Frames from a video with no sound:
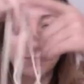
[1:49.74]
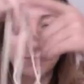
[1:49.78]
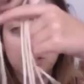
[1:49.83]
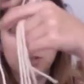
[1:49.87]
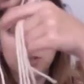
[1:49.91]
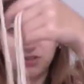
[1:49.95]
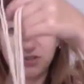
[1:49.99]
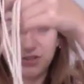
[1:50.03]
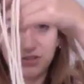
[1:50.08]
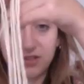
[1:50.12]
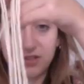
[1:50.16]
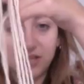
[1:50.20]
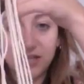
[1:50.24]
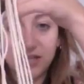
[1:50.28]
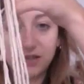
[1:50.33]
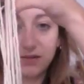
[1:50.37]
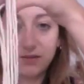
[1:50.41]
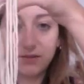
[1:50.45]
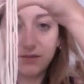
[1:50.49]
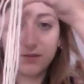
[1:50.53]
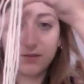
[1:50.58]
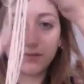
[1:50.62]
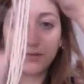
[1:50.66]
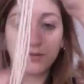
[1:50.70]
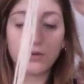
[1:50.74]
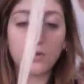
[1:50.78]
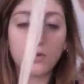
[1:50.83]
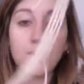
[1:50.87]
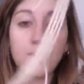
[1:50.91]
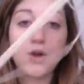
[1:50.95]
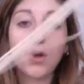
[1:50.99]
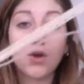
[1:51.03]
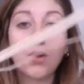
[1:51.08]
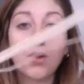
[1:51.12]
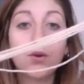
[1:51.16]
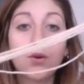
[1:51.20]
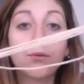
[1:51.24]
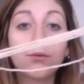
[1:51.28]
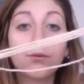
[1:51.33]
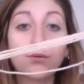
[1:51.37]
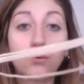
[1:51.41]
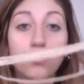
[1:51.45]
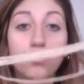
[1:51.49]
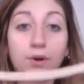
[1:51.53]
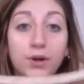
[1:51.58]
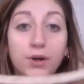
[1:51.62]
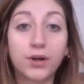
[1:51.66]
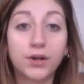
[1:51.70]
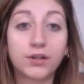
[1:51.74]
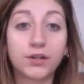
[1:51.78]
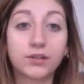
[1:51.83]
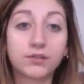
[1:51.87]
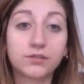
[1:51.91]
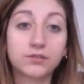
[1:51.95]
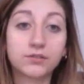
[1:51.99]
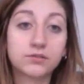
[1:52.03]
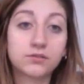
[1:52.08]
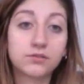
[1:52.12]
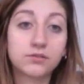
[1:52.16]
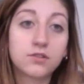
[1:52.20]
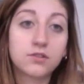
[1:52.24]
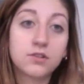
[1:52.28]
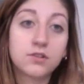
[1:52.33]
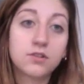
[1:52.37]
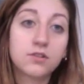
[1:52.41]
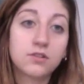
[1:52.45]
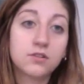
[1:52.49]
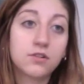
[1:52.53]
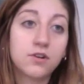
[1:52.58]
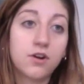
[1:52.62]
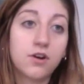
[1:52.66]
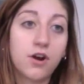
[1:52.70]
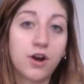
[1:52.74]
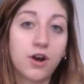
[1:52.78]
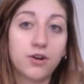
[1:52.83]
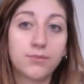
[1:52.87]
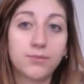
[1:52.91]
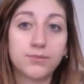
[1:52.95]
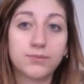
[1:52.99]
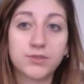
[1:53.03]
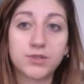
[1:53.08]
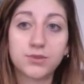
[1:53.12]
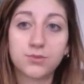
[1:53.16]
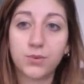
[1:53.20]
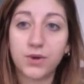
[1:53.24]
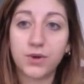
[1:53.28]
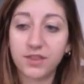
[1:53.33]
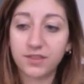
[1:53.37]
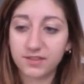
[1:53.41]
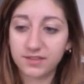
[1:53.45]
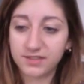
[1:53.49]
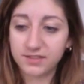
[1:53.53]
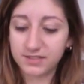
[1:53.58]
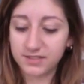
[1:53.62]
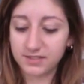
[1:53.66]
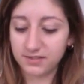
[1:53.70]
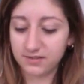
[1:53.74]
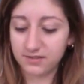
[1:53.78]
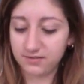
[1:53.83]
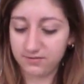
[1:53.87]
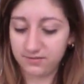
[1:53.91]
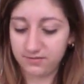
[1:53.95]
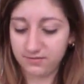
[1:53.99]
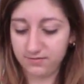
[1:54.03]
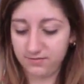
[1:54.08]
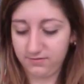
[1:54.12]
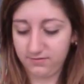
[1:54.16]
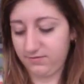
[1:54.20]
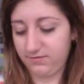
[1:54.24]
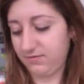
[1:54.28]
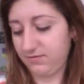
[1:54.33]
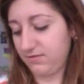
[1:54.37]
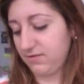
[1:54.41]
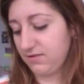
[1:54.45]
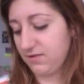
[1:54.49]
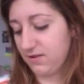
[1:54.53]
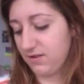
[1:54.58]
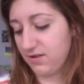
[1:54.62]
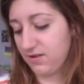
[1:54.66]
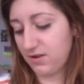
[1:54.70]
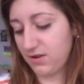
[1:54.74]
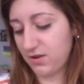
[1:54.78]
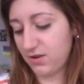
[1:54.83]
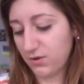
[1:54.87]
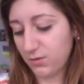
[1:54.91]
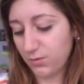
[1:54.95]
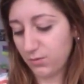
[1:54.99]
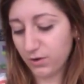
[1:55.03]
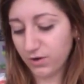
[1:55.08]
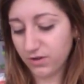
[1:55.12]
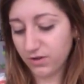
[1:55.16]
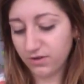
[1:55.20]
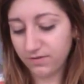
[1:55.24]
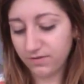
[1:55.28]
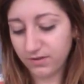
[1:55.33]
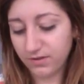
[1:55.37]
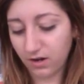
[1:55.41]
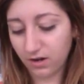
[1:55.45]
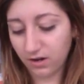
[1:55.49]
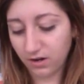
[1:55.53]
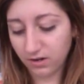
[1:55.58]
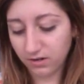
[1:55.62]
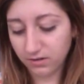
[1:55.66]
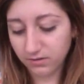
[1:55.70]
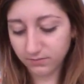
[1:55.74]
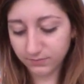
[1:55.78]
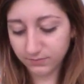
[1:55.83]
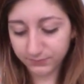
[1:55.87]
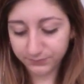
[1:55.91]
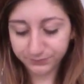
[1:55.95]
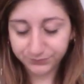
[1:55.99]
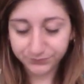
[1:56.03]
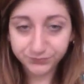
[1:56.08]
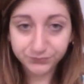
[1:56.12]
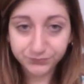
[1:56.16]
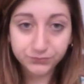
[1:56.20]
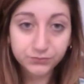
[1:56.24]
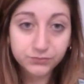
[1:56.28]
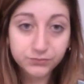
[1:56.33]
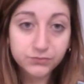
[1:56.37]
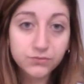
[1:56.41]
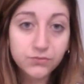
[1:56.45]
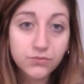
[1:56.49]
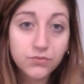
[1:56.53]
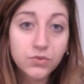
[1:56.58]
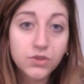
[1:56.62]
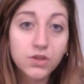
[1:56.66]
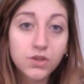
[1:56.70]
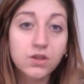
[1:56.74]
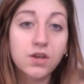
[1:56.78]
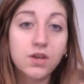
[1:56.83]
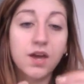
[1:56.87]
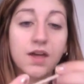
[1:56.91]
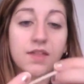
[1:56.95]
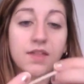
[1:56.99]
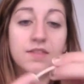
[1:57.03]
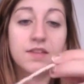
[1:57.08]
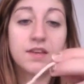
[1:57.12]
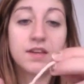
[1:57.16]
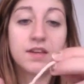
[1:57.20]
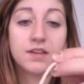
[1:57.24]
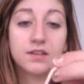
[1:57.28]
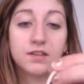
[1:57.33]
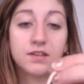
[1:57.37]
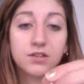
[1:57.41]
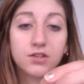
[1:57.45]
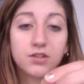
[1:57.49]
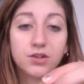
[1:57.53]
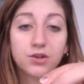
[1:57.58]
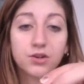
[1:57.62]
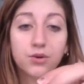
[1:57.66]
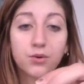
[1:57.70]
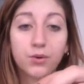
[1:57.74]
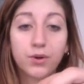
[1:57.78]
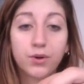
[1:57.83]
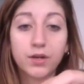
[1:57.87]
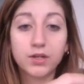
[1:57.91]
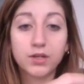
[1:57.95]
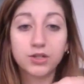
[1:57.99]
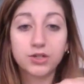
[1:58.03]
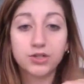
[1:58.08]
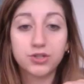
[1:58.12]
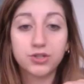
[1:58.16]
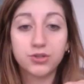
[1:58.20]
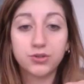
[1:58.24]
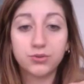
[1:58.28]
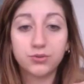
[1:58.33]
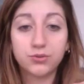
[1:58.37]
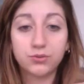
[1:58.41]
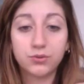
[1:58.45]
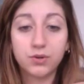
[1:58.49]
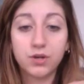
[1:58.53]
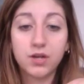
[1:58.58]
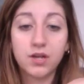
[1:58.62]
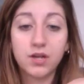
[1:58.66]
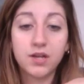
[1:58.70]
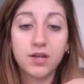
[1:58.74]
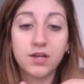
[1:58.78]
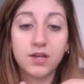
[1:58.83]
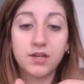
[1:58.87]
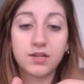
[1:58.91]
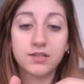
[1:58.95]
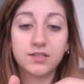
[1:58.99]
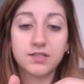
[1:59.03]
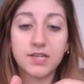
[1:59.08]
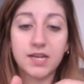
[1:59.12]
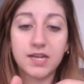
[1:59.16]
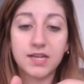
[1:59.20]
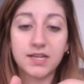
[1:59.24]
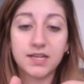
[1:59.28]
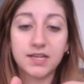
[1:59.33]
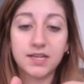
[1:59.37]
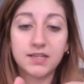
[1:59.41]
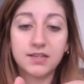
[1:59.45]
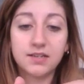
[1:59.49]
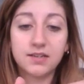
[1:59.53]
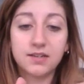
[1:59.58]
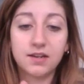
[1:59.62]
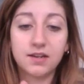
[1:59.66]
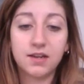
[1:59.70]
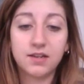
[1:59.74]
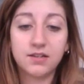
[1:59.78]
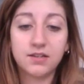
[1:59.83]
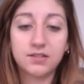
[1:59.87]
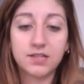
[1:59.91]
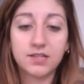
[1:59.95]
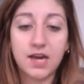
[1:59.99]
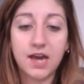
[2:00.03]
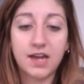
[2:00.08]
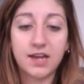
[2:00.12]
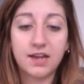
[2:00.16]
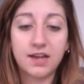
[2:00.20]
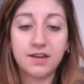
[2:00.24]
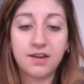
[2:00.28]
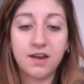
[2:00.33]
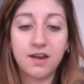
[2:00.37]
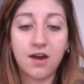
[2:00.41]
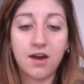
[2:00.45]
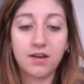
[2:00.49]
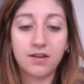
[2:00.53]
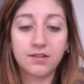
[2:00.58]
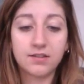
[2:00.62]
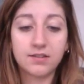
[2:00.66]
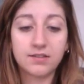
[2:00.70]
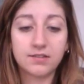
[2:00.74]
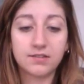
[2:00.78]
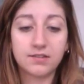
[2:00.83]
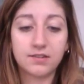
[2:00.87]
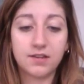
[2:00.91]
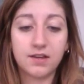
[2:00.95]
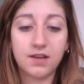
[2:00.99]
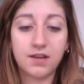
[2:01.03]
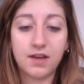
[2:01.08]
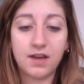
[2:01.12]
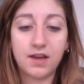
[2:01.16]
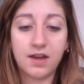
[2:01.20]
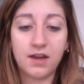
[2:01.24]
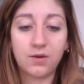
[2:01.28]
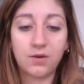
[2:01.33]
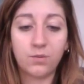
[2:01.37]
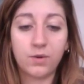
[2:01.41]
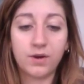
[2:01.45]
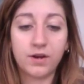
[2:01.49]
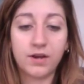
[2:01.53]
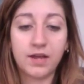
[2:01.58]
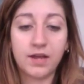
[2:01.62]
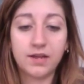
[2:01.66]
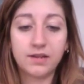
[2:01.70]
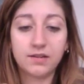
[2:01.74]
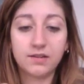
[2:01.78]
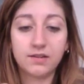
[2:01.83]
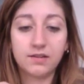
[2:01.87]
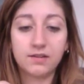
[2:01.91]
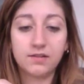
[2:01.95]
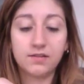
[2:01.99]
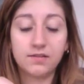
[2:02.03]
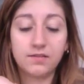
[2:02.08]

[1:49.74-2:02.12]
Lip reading: measured like 4 arms widths worth of yarn. And then you're going to take it and tie a knot at one end.